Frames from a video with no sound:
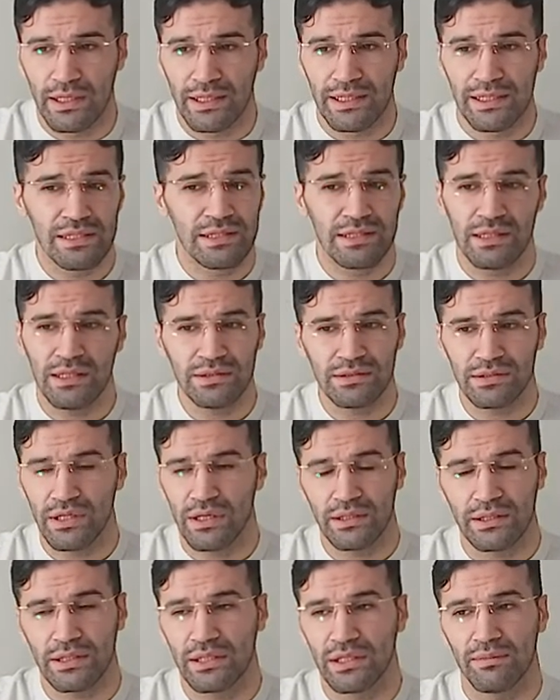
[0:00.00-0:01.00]
he's not
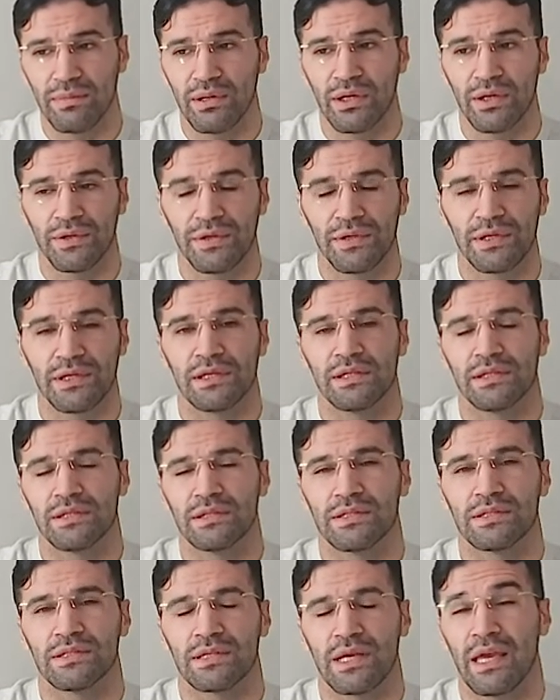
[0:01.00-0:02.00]
talking about the
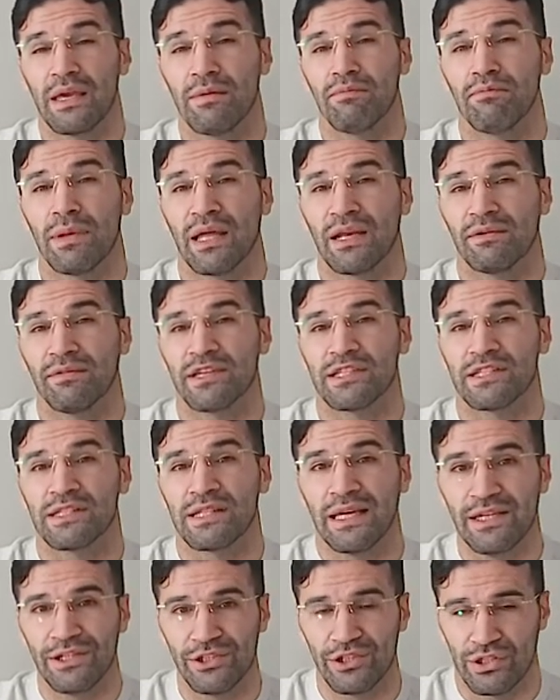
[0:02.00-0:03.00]
same
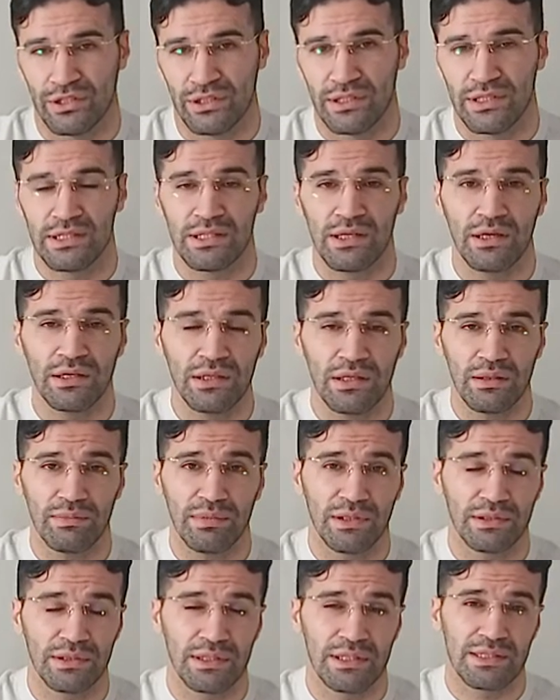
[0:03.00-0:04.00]
manifestation. He's talking
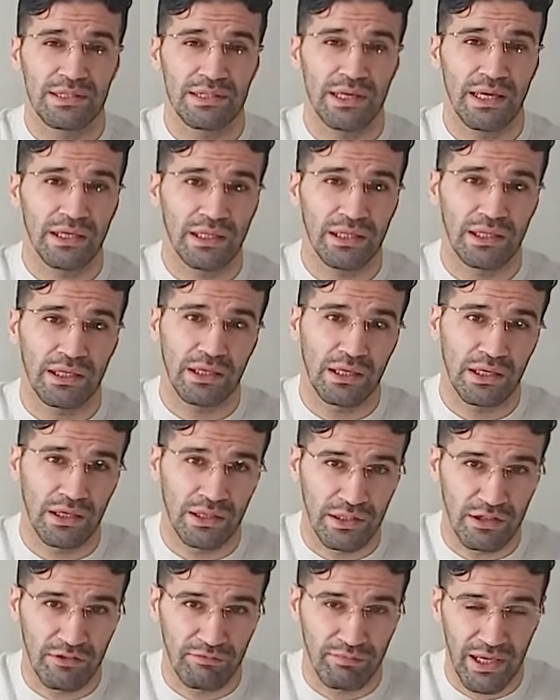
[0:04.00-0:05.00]
about the second
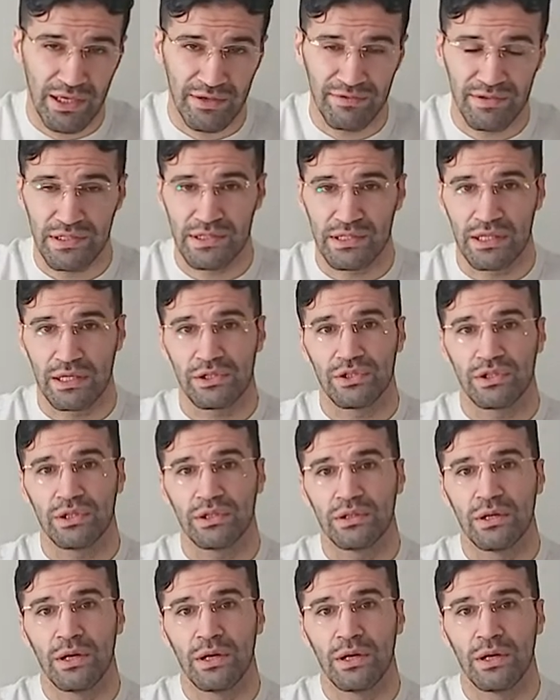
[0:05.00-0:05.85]
kind of manifestation,